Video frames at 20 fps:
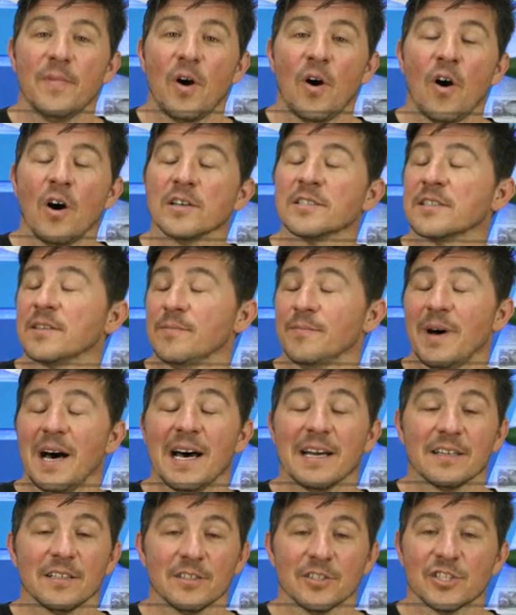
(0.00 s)
awesome
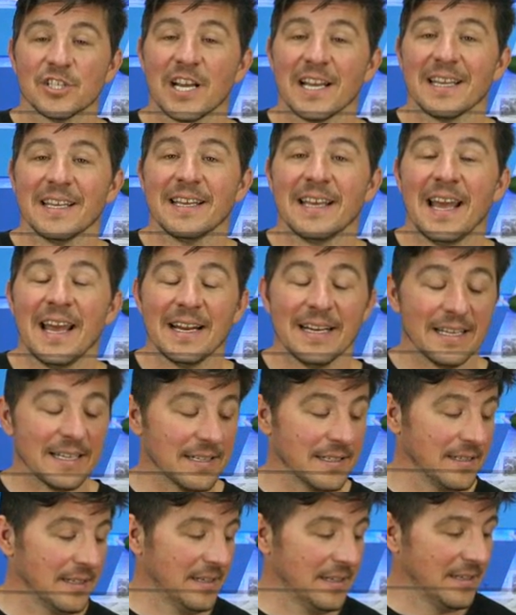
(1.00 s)
model,
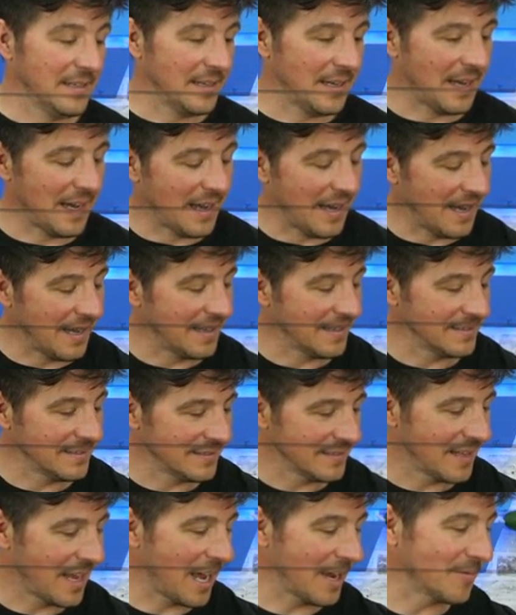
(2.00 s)
gigantic uh,
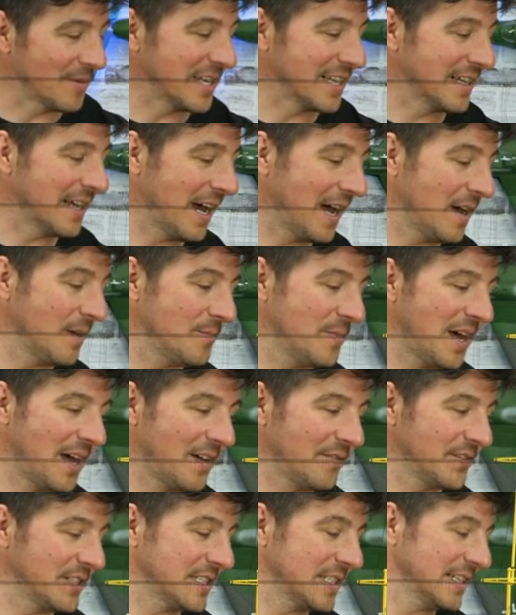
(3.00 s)
high wing cub,
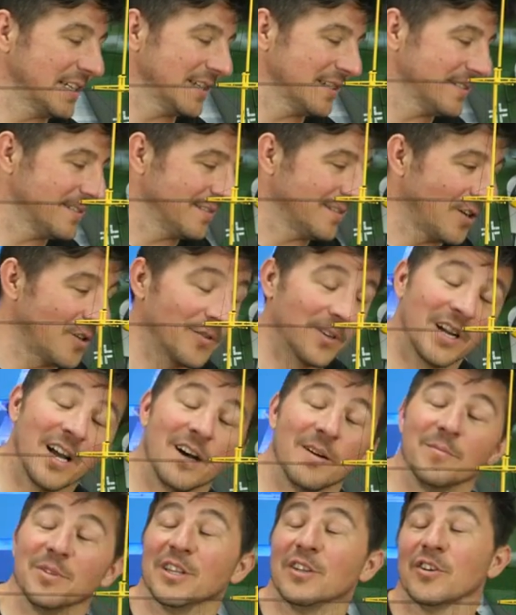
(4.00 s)
obviously, or
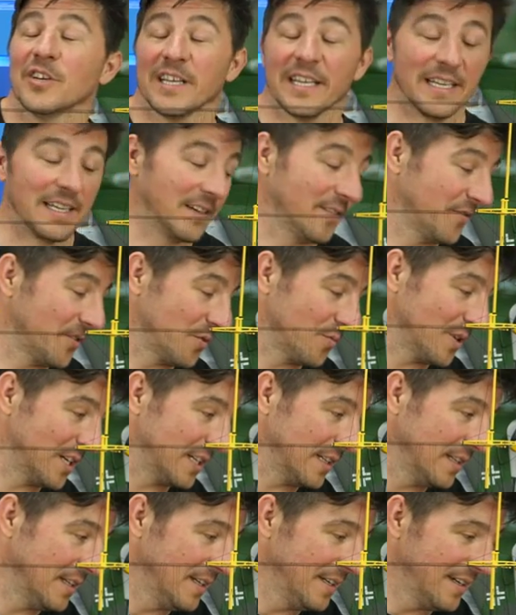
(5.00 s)
cub looking, if you
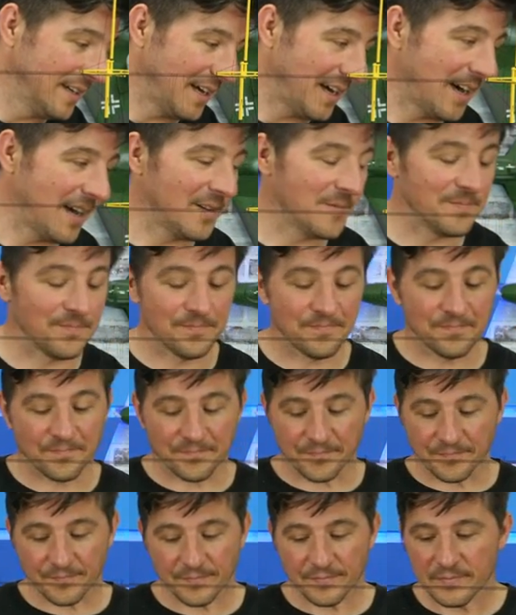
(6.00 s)
will. Um,
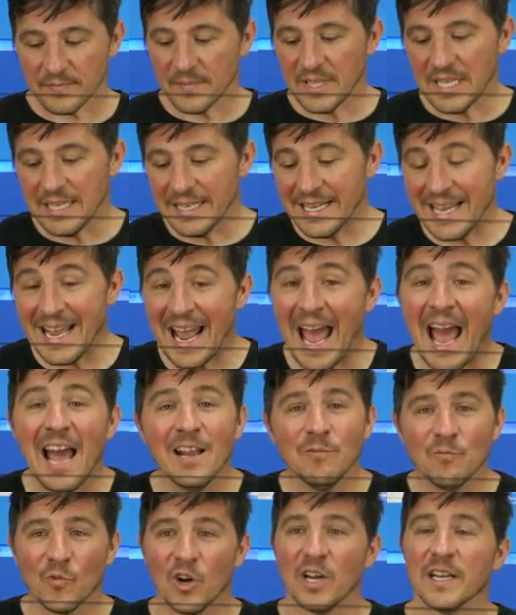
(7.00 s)
he
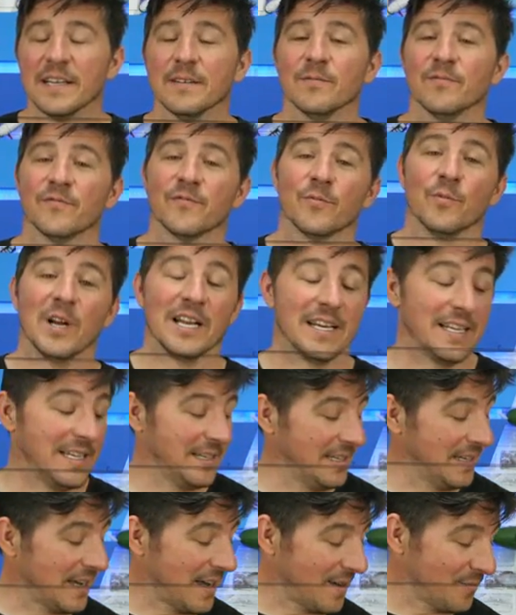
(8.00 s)
had one when
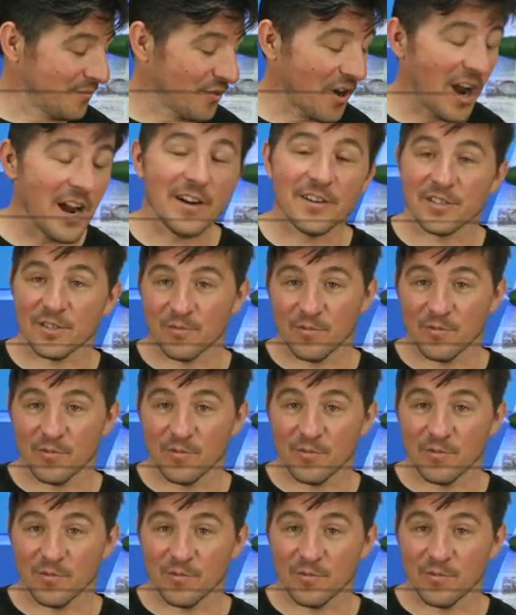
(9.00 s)
he uh, prior to